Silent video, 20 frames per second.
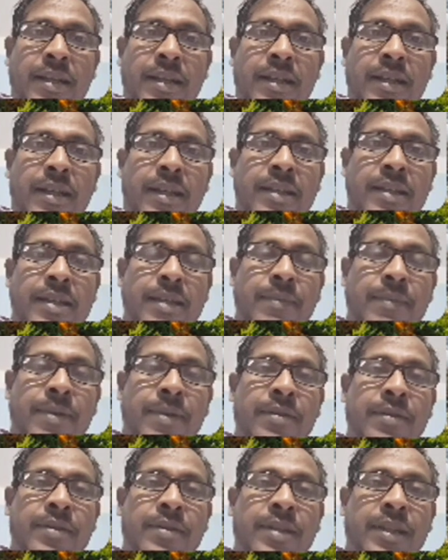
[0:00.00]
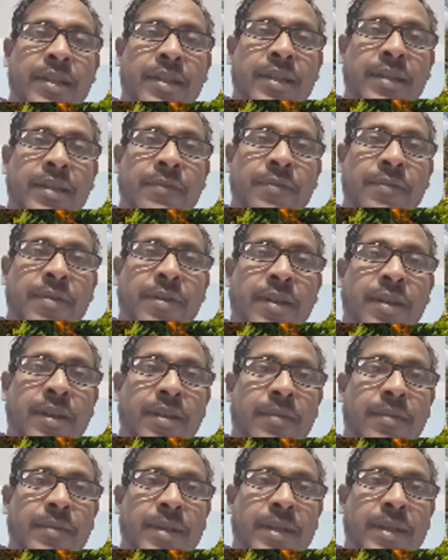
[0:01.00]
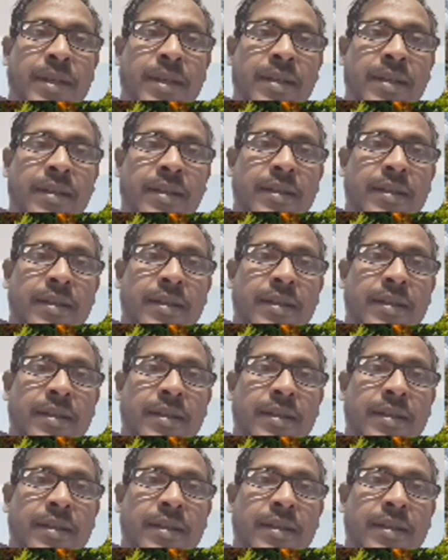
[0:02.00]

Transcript: is about 64 kilometers